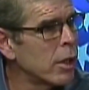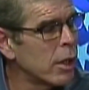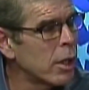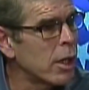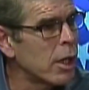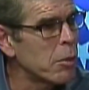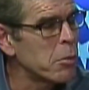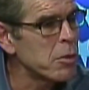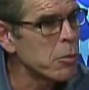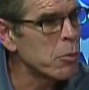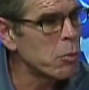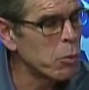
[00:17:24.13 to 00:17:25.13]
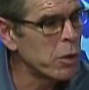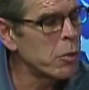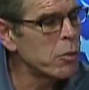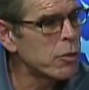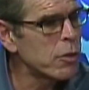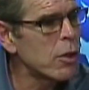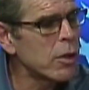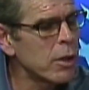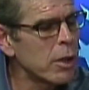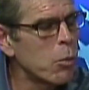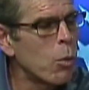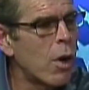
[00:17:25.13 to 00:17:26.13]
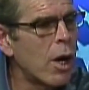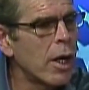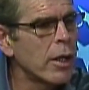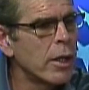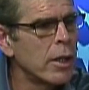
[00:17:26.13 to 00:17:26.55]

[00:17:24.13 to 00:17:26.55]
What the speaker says: but we certainly want